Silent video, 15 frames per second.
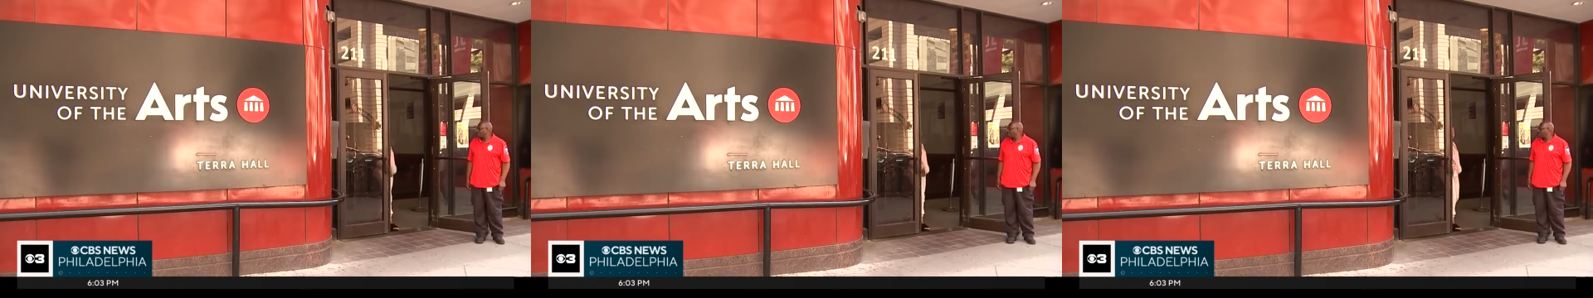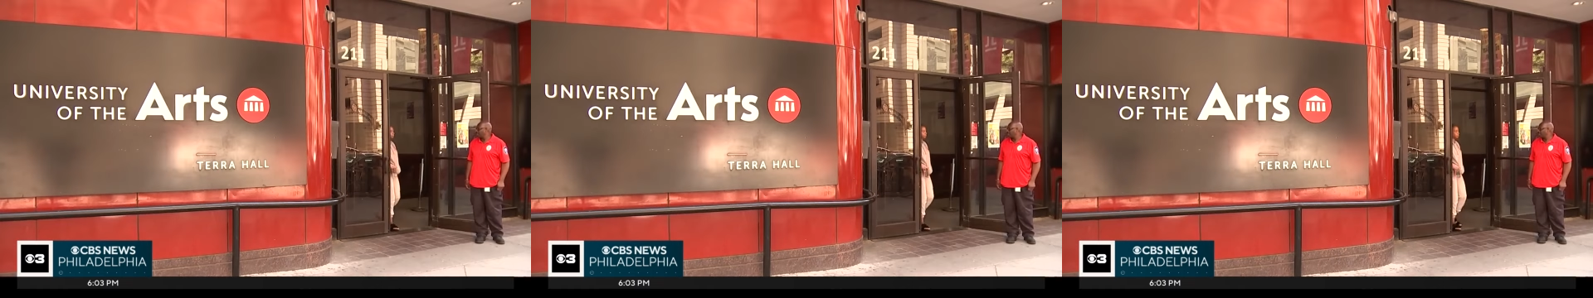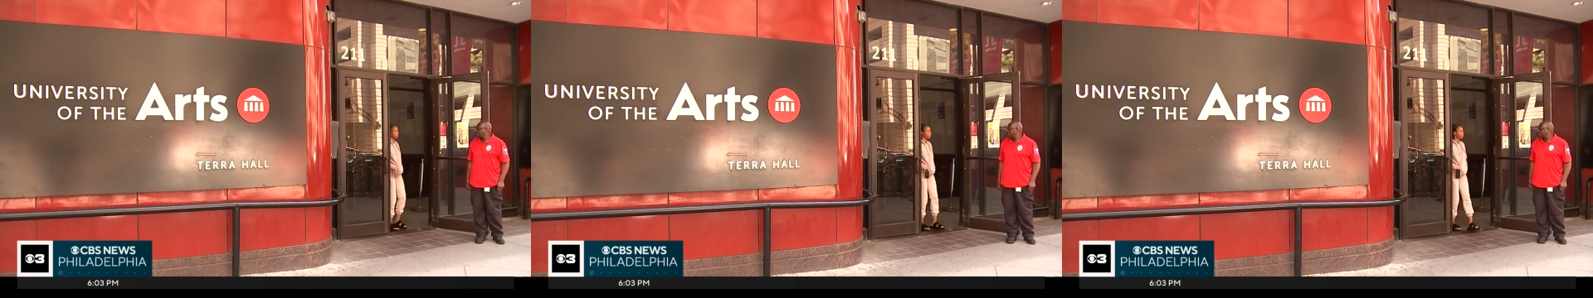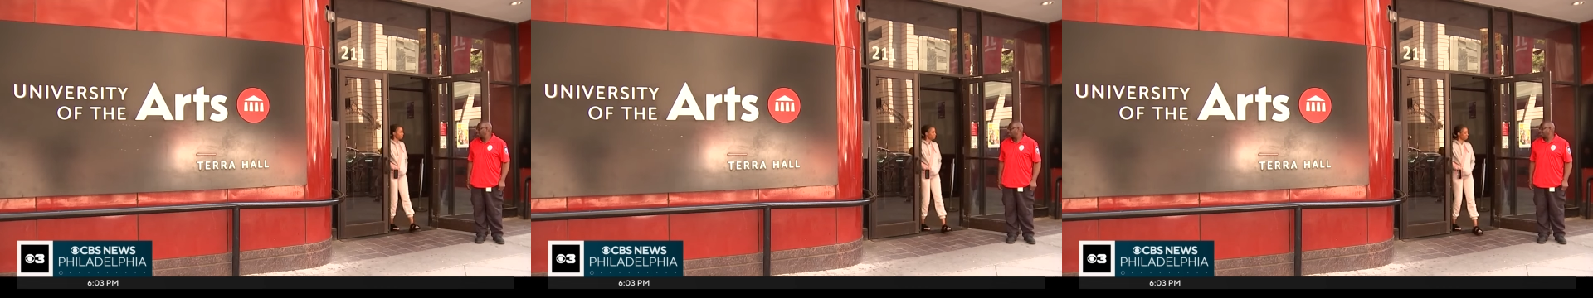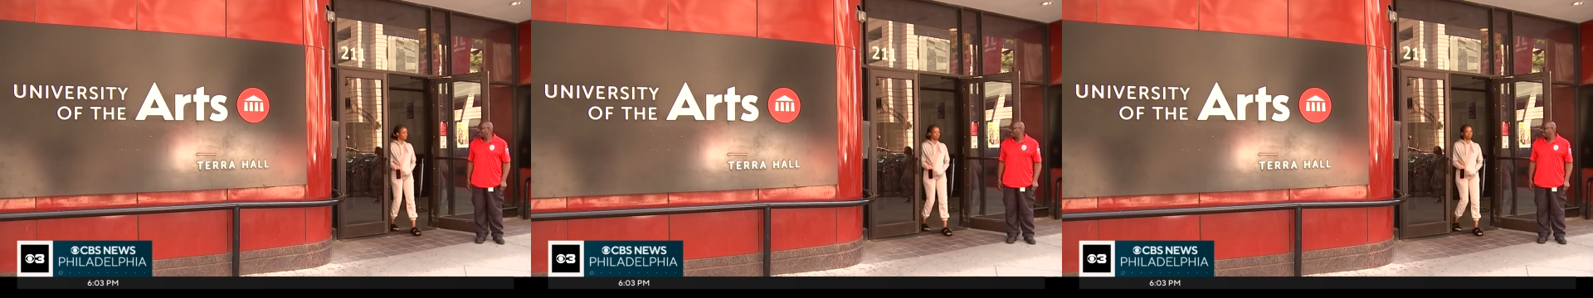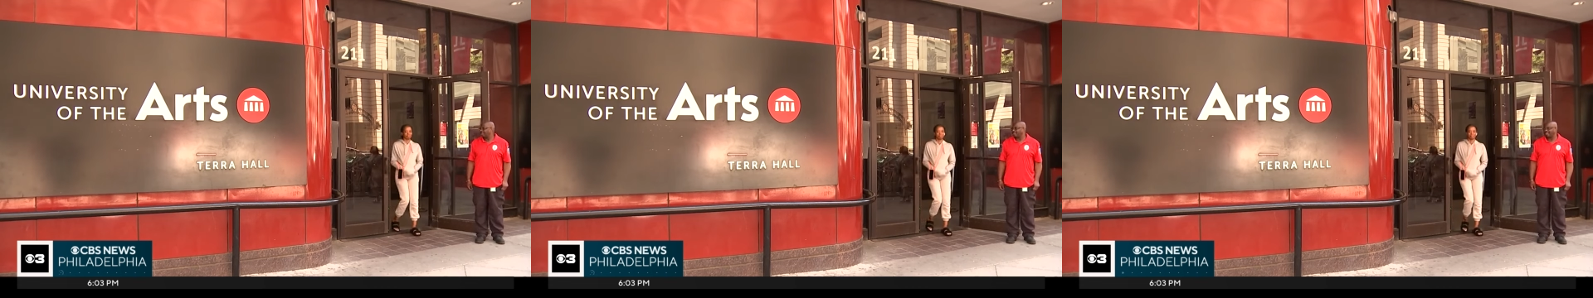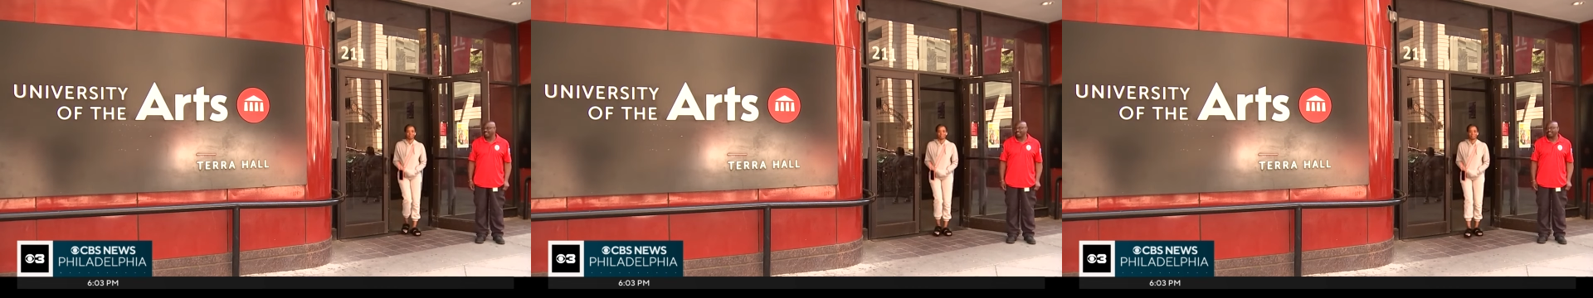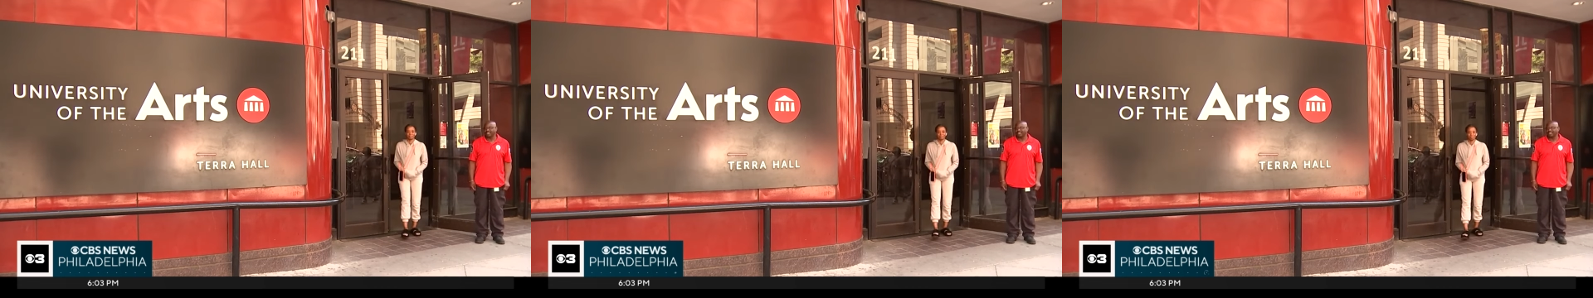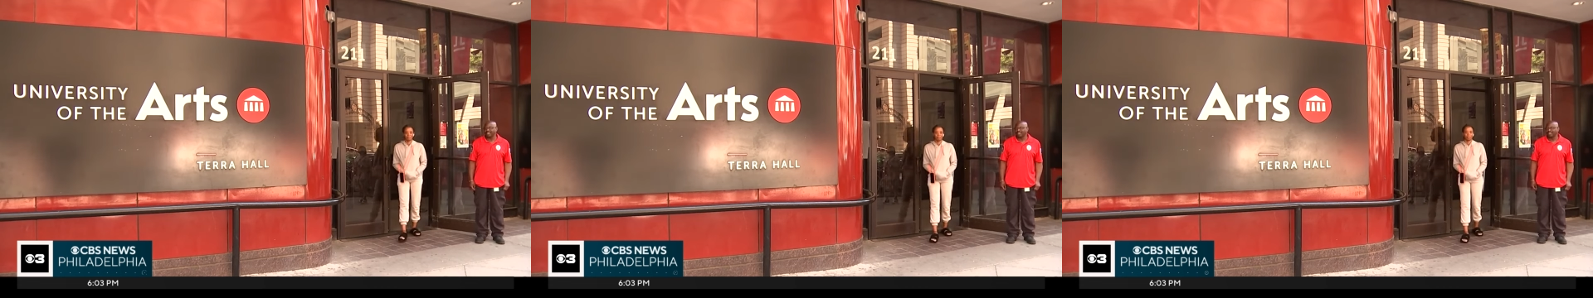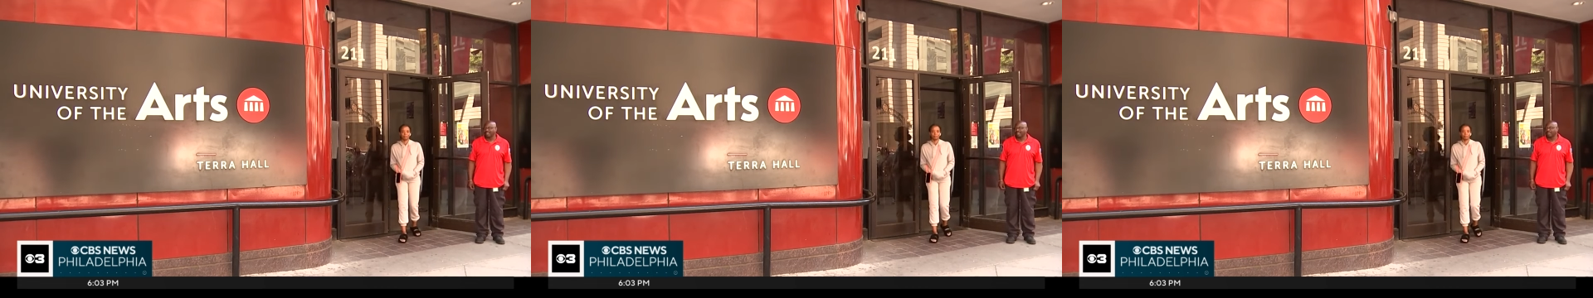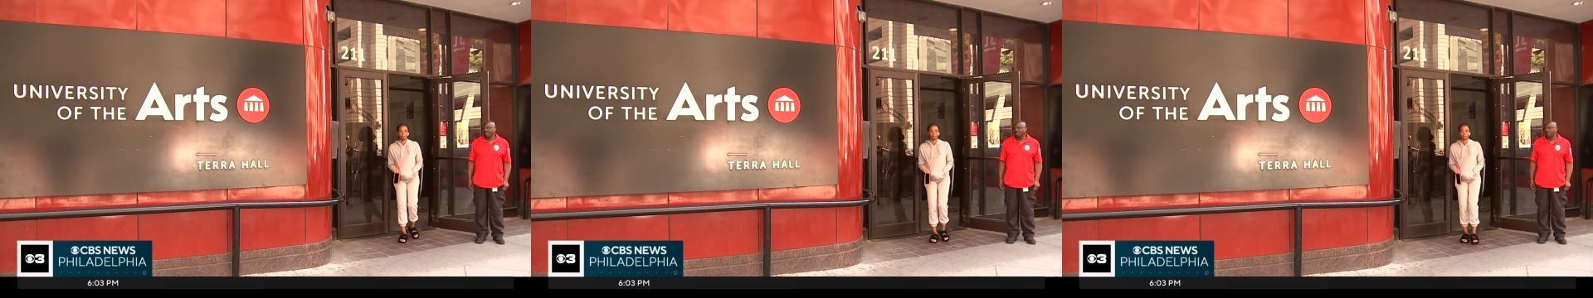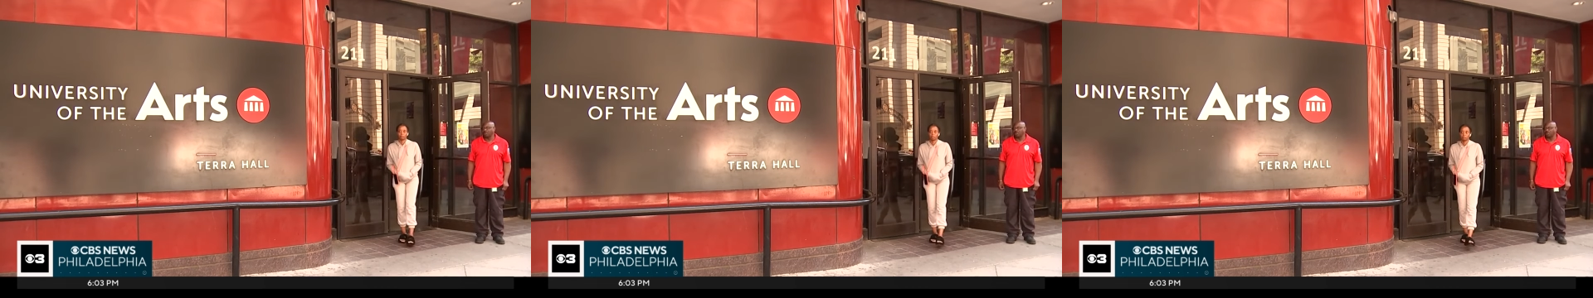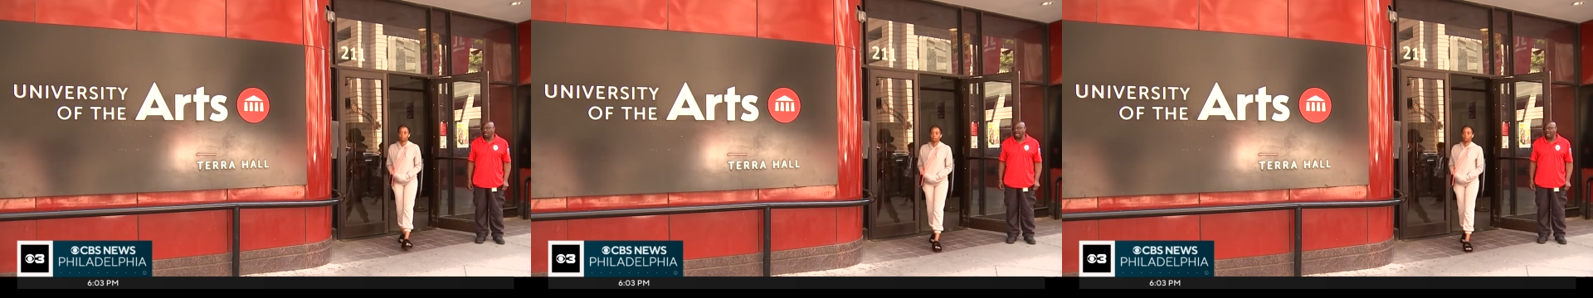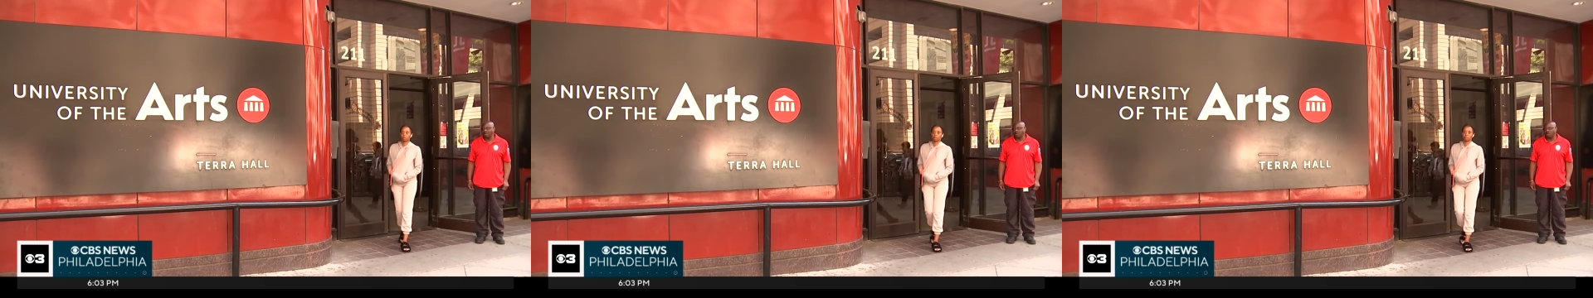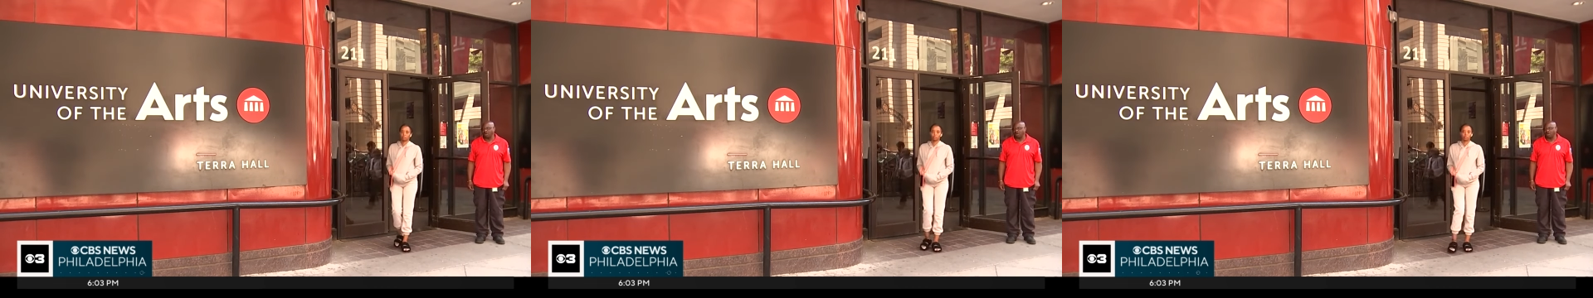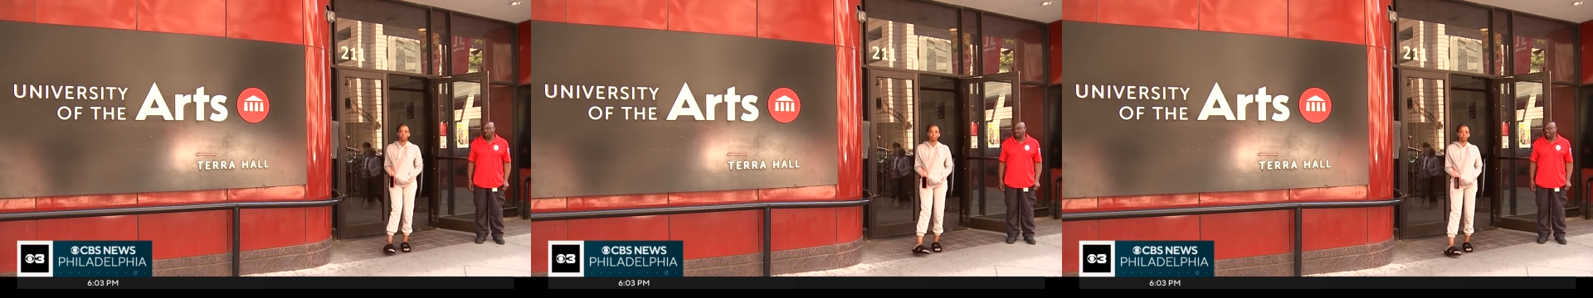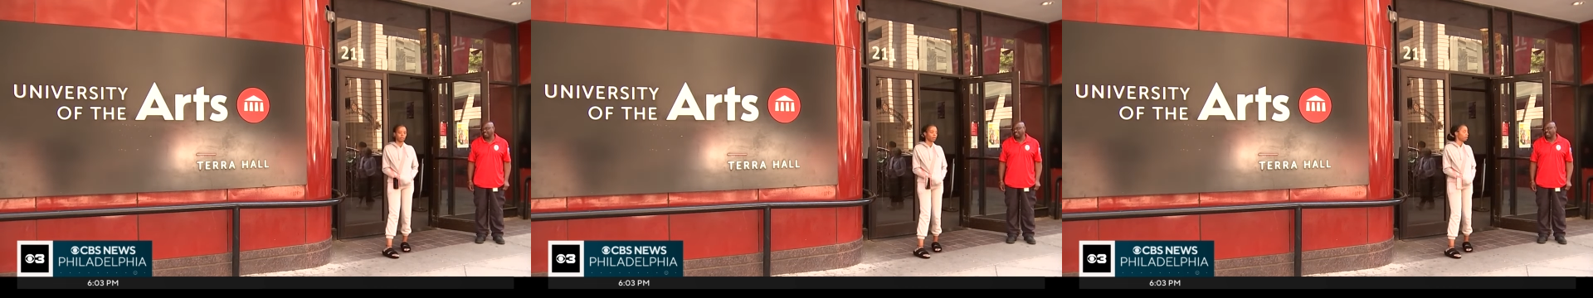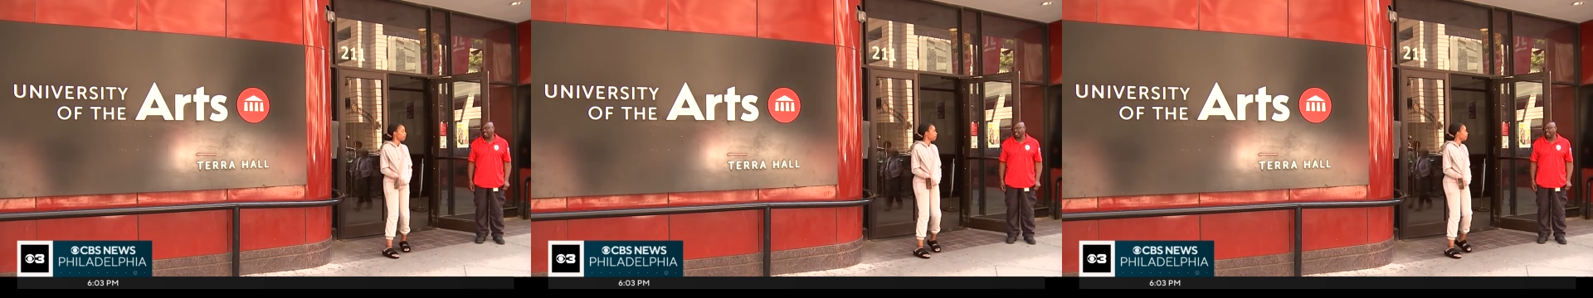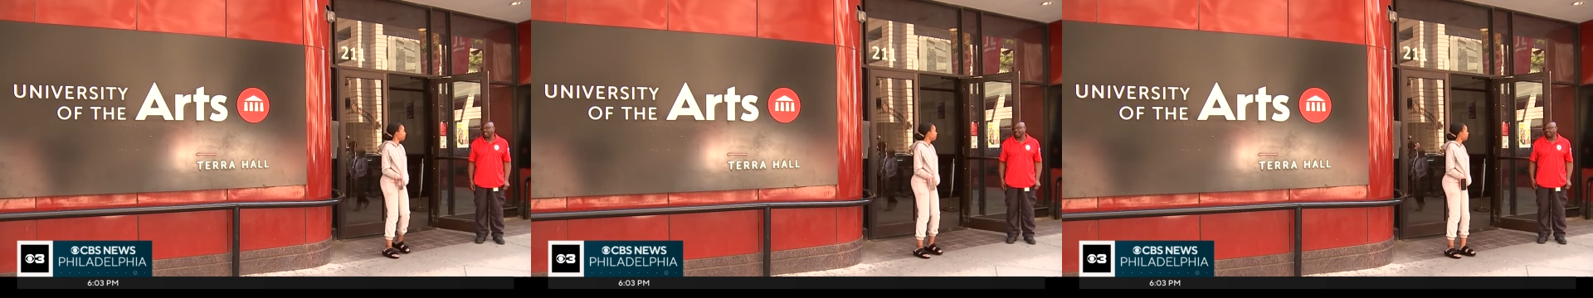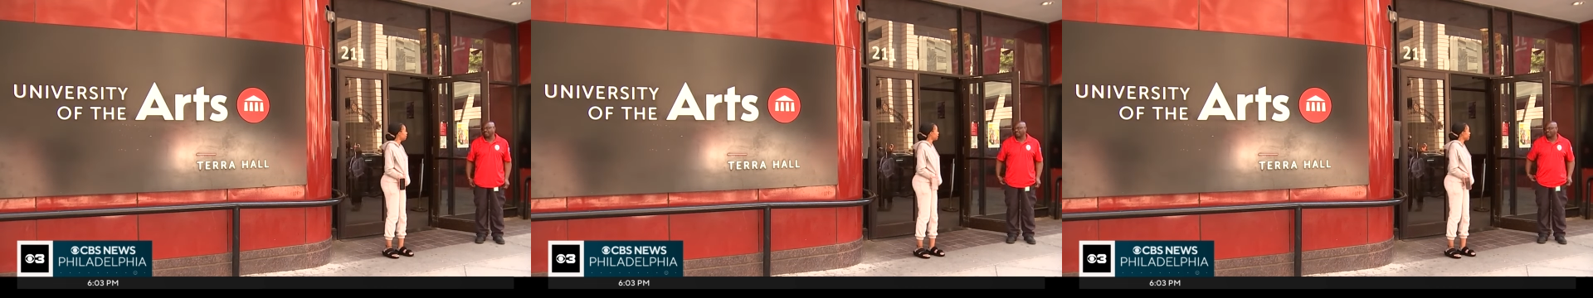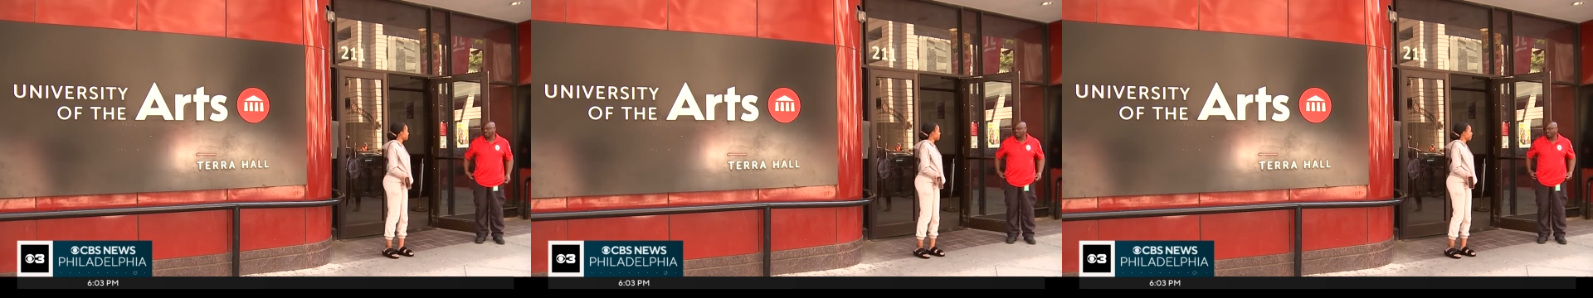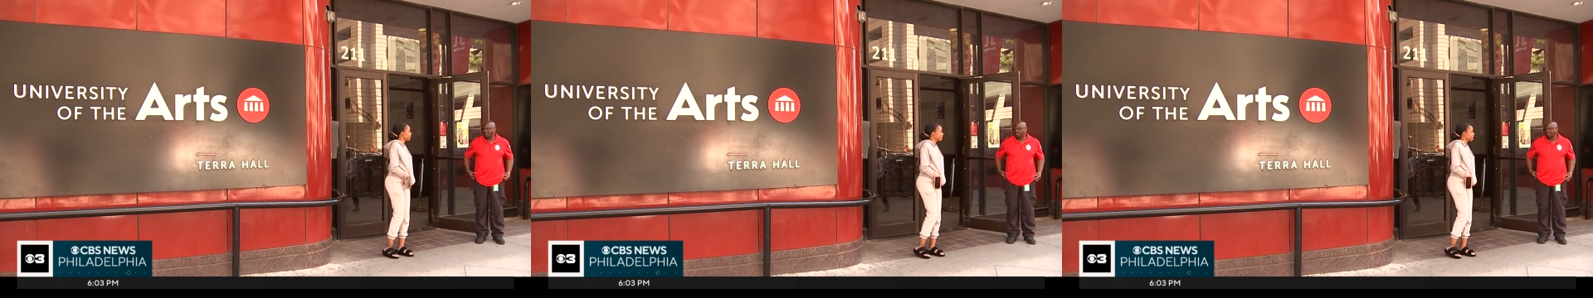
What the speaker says: [unreadable: no face in view]